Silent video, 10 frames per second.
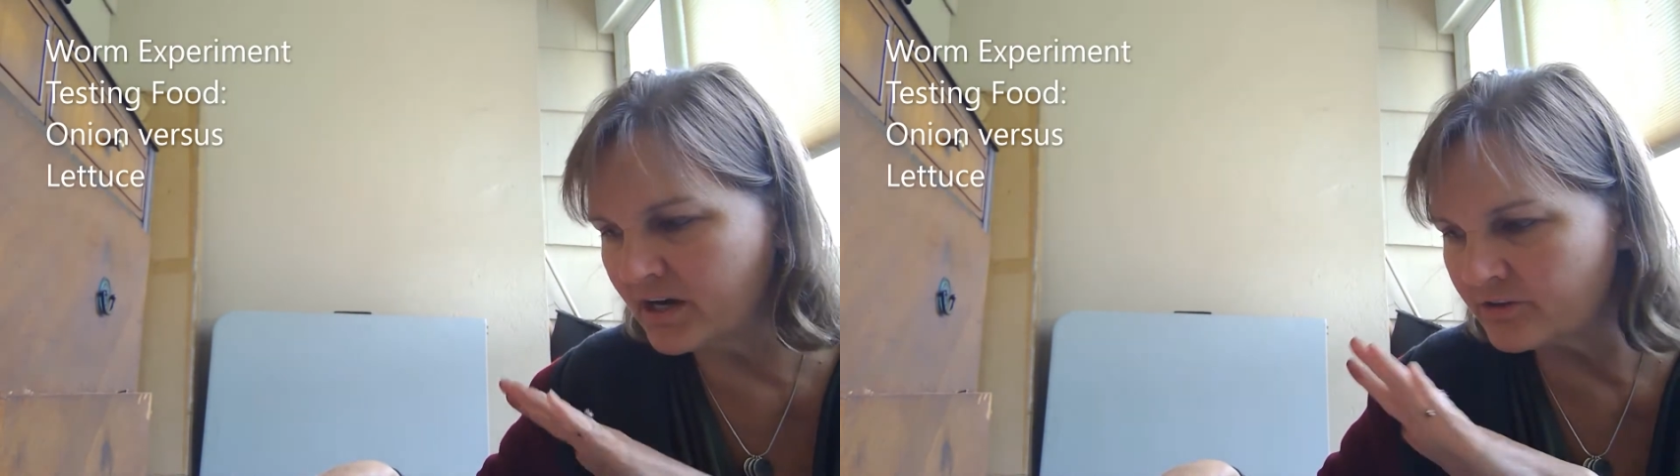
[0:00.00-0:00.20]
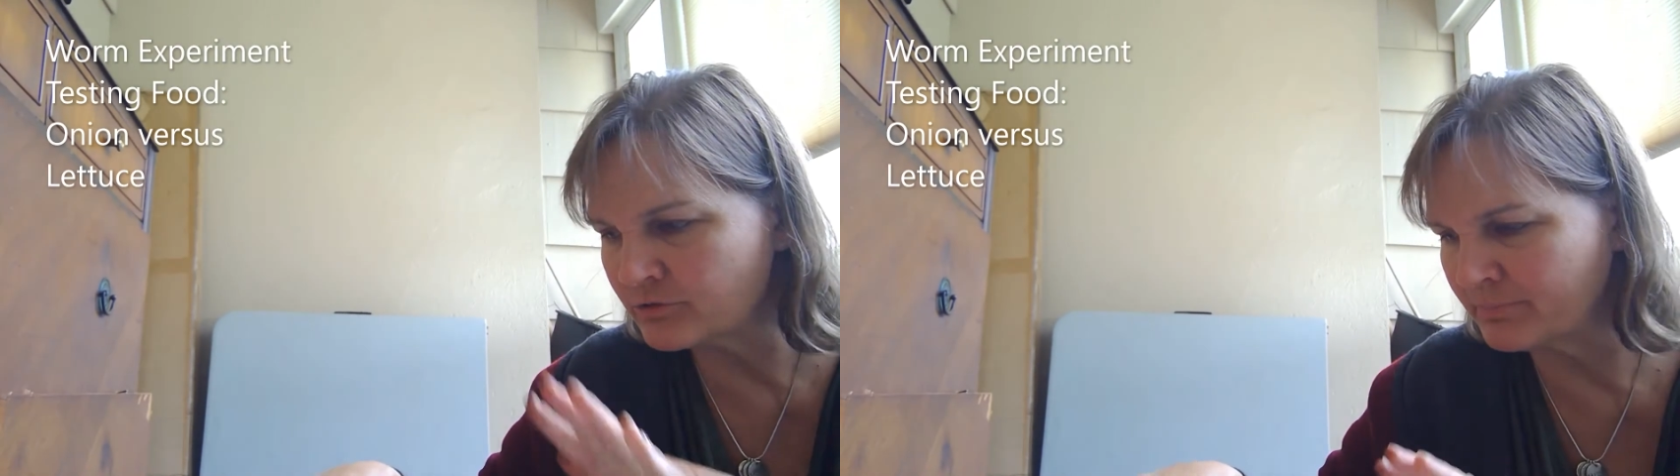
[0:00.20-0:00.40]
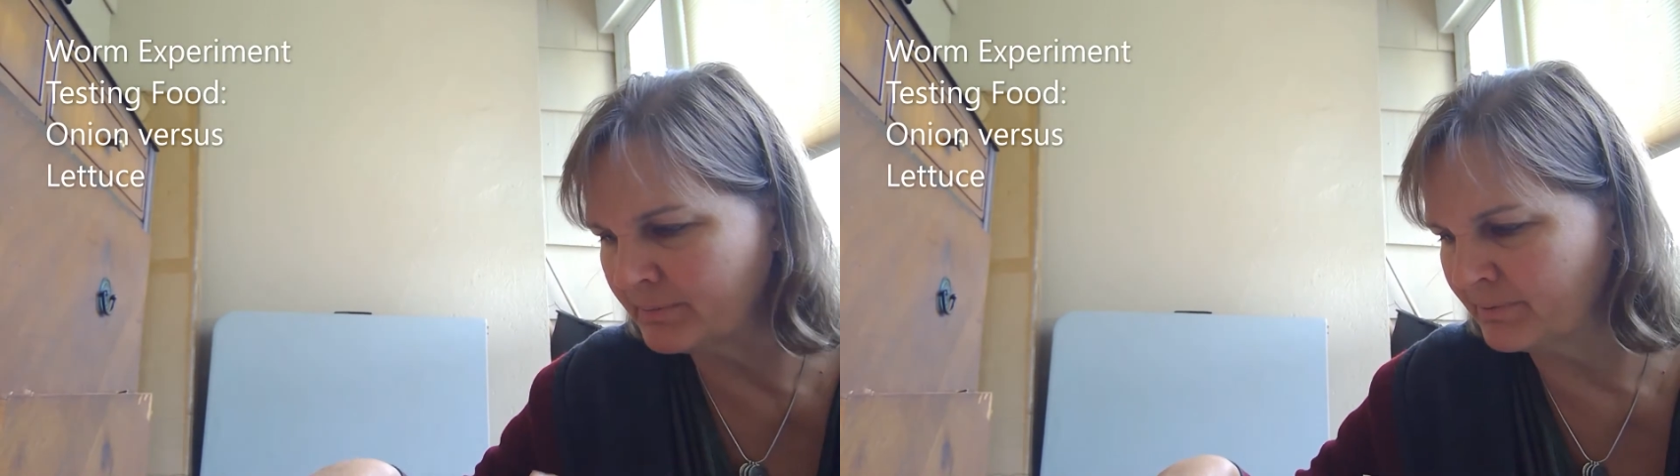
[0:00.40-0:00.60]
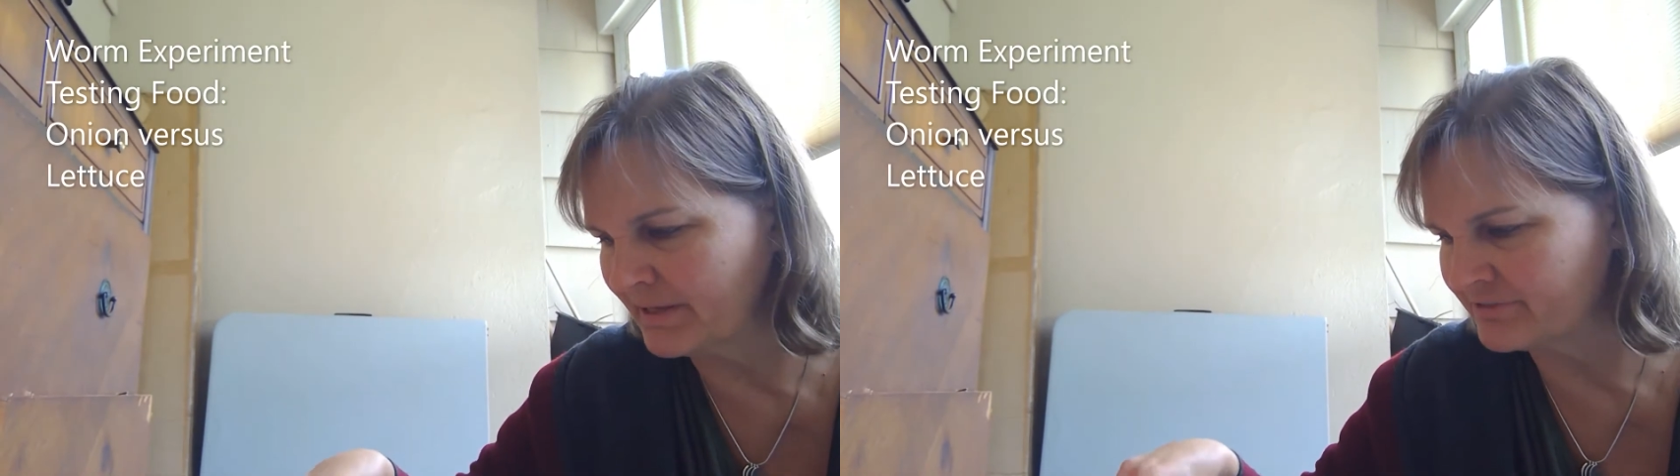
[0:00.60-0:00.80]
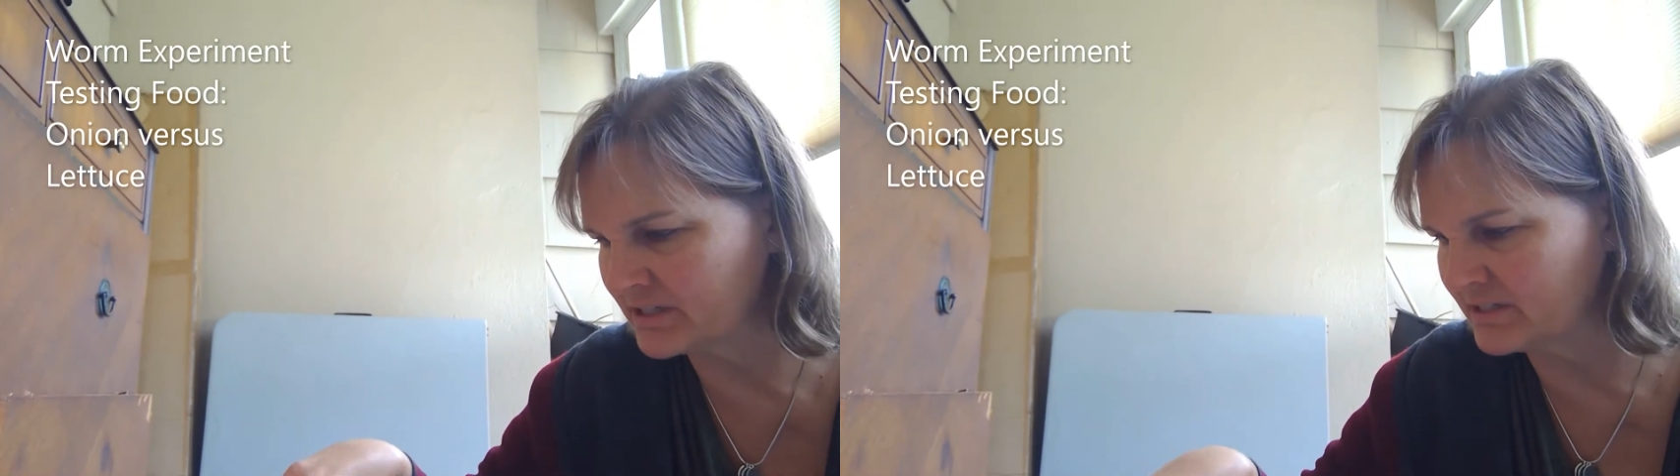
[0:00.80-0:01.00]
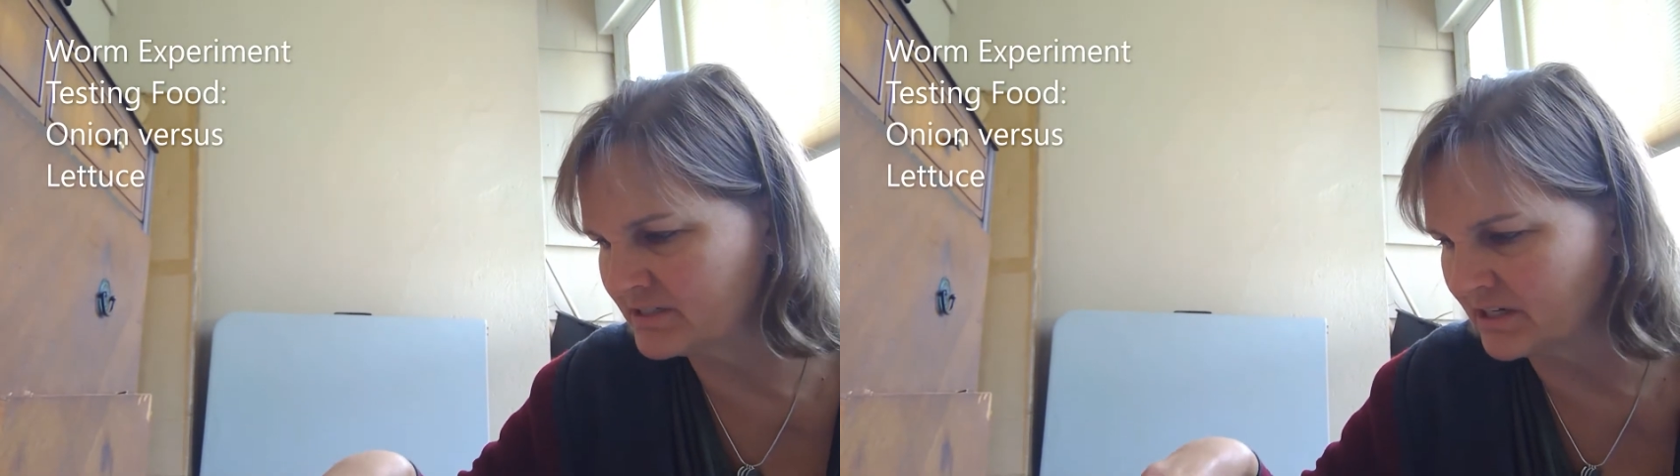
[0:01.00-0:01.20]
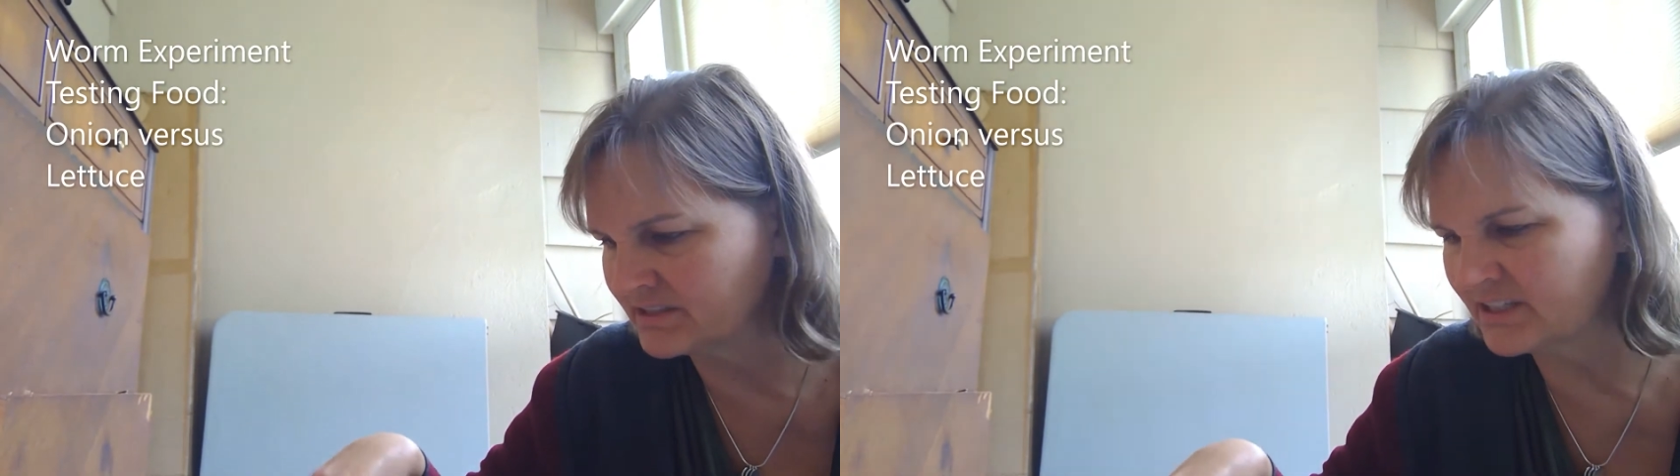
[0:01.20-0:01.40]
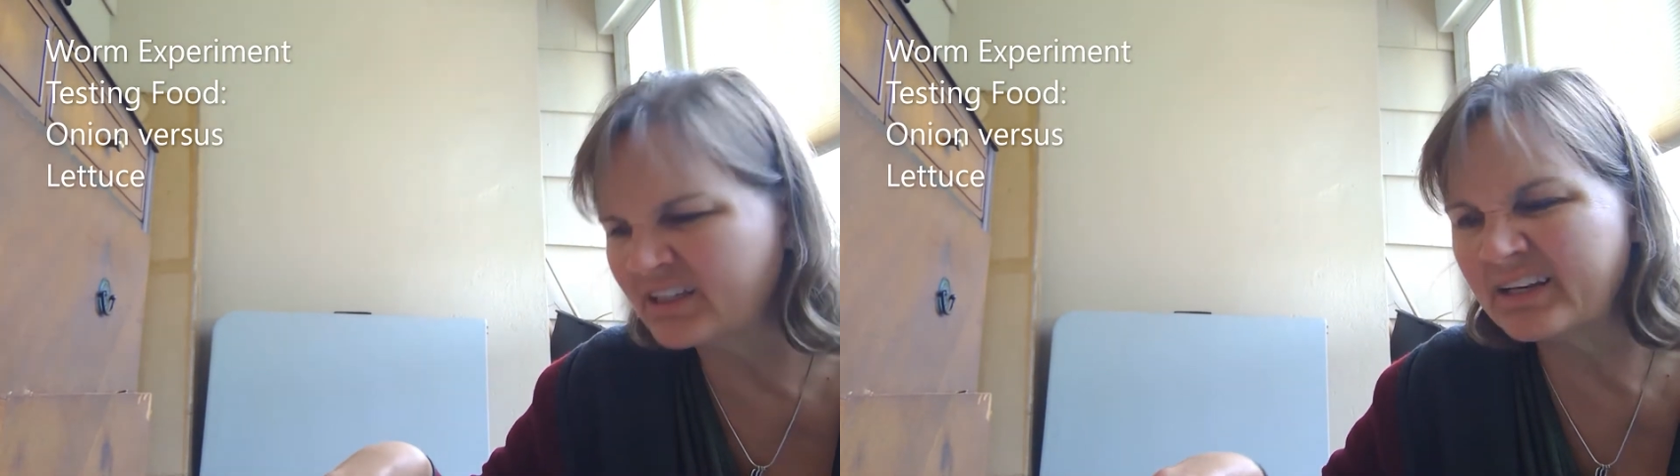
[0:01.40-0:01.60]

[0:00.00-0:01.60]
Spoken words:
Other people have to conduct it